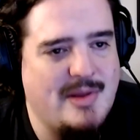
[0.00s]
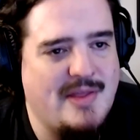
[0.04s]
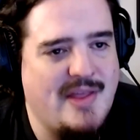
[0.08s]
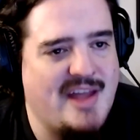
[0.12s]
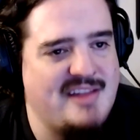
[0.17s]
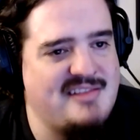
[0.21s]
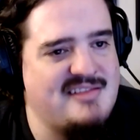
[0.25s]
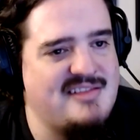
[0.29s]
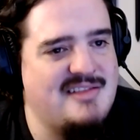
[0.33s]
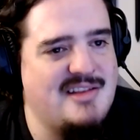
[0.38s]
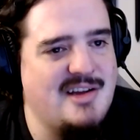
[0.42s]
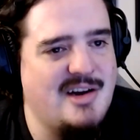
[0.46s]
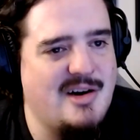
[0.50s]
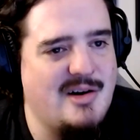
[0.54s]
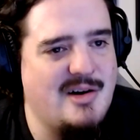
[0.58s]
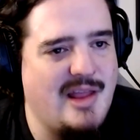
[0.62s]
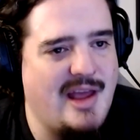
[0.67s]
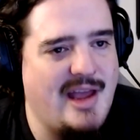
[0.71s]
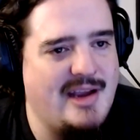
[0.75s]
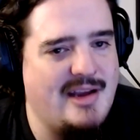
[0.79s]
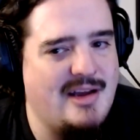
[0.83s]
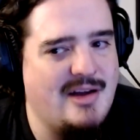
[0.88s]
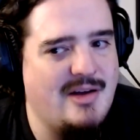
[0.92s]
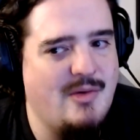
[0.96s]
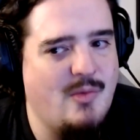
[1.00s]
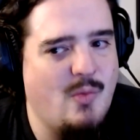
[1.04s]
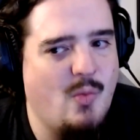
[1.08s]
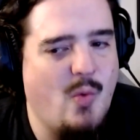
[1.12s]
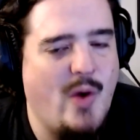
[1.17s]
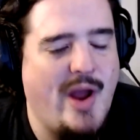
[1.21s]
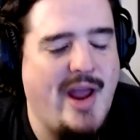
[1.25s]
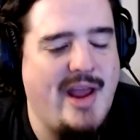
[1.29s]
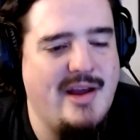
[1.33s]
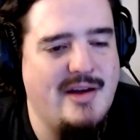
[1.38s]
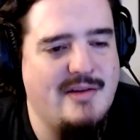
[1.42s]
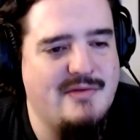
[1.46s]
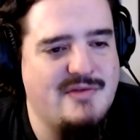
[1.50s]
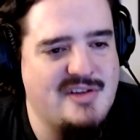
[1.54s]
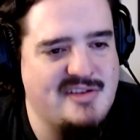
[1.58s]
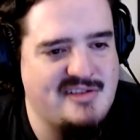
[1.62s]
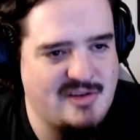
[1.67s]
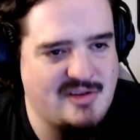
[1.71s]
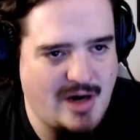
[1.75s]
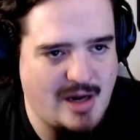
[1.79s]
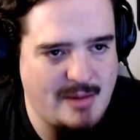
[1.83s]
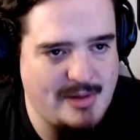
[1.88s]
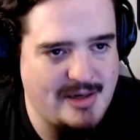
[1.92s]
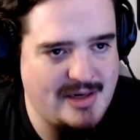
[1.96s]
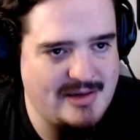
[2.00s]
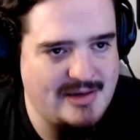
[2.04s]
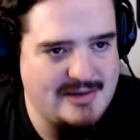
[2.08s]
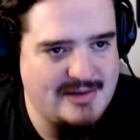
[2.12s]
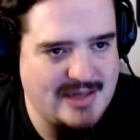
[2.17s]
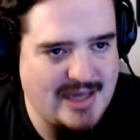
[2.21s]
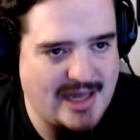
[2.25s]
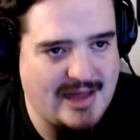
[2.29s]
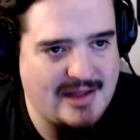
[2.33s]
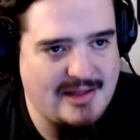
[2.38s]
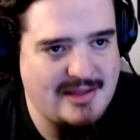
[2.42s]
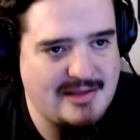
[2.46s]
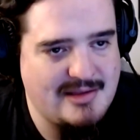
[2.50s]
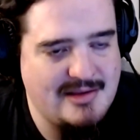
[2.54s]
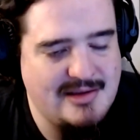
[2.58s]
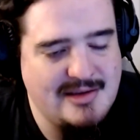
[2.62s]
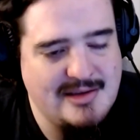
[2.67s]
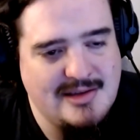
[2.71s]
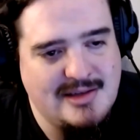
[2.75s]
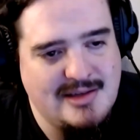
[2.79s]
and that's their like way of describing death,